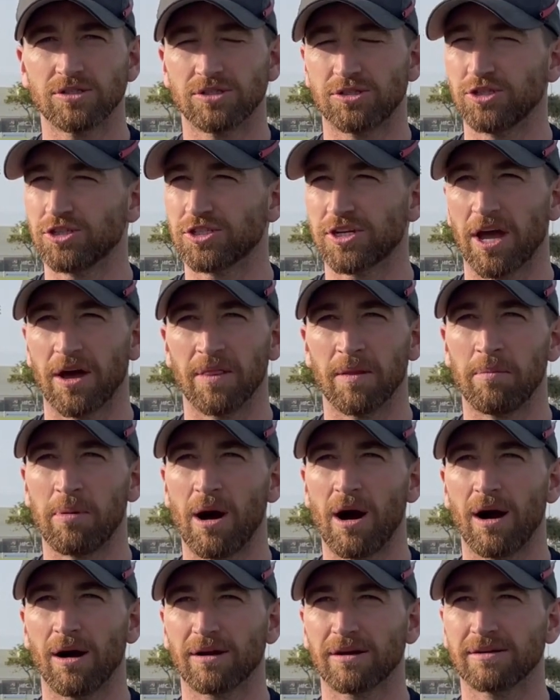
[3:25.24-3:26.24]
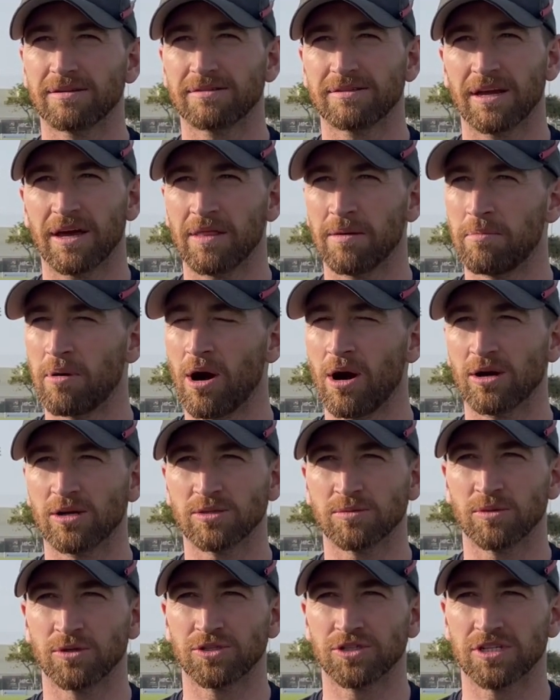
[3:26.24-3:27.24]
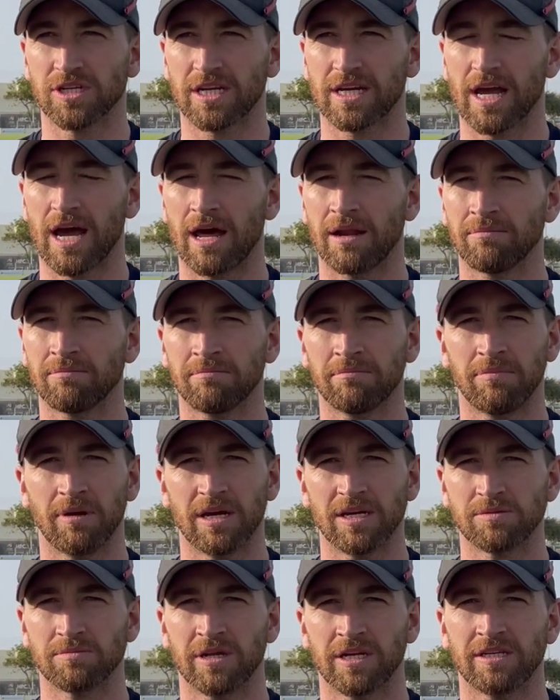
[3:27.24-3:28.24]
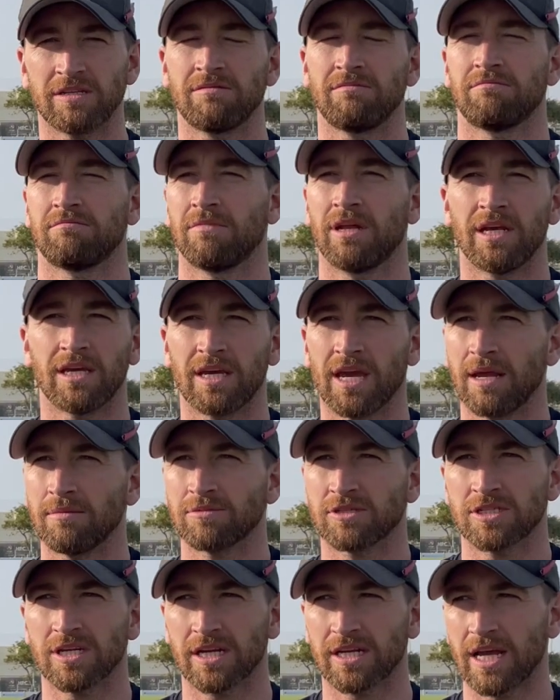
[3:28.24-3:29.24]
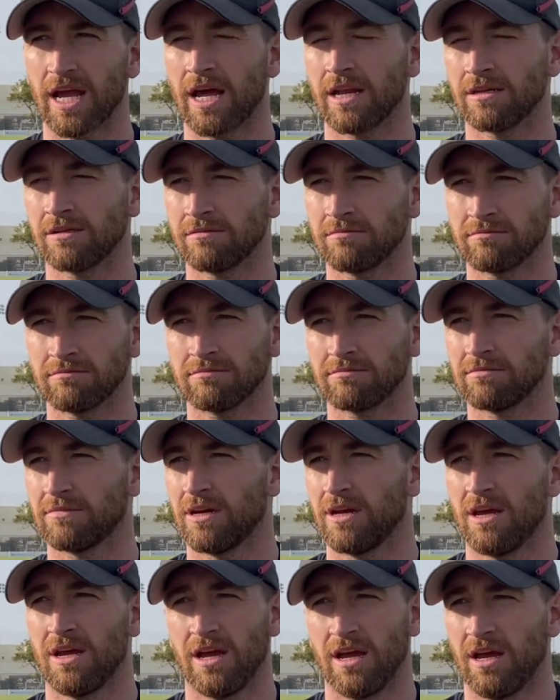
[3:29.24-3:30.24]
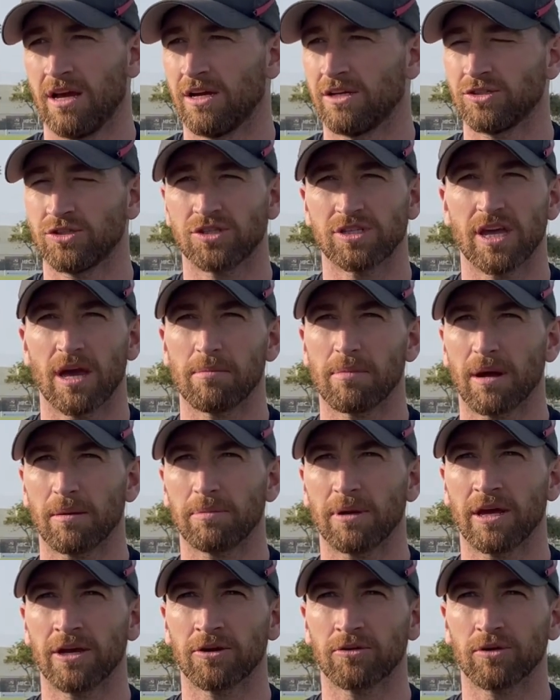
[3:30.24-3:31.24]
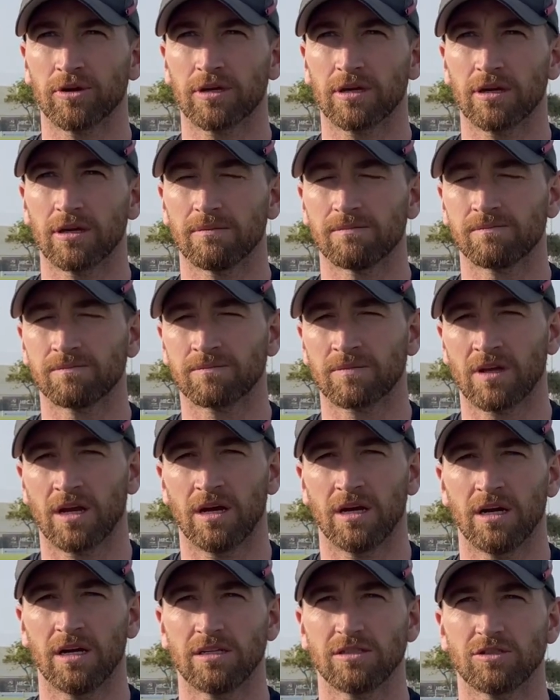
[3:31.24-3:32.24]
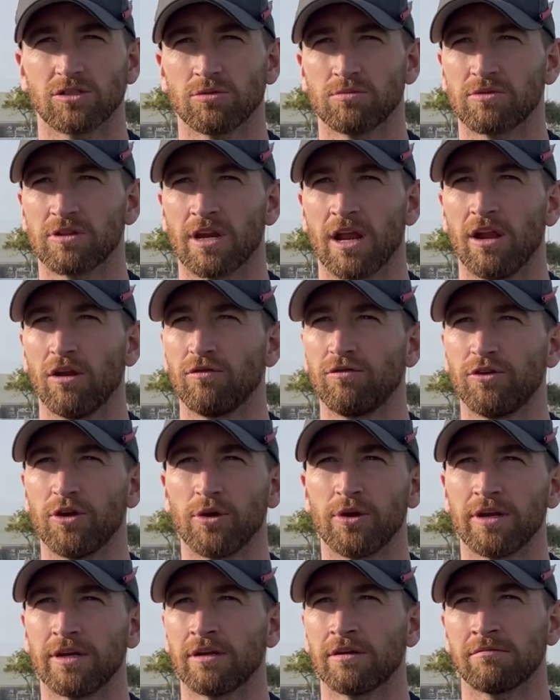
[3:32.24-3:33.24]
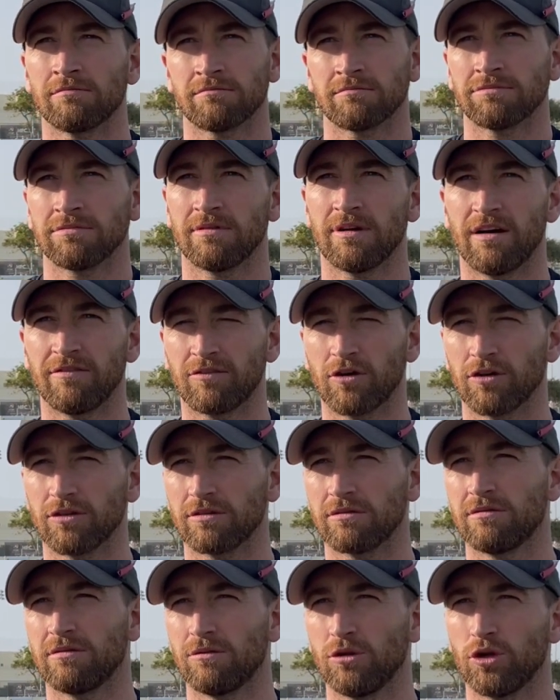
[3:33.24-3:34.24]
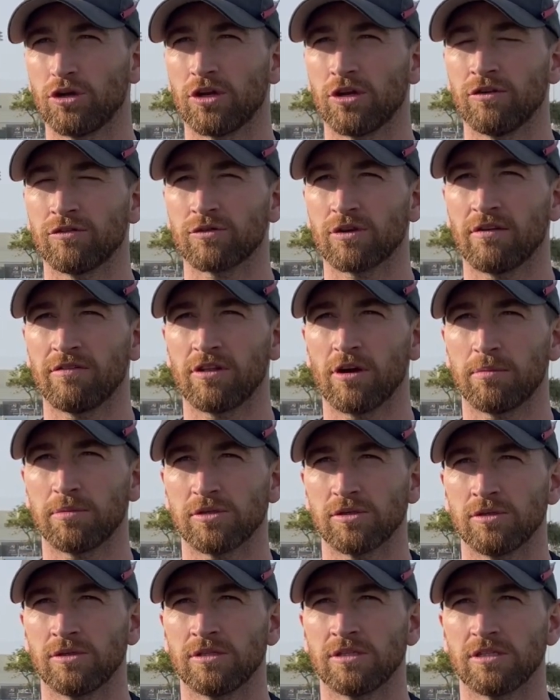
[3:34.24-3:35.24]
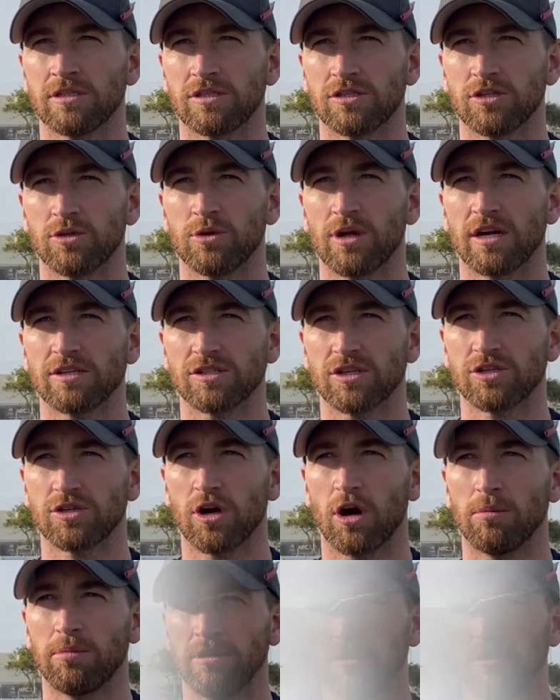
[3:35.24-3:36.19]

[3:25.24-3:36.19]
Just get on the park as much as I can, play as many games as I can, and just get back playing cricket. It's something I love doing, and I've got lucky enough to have the opportunity to do that as a job,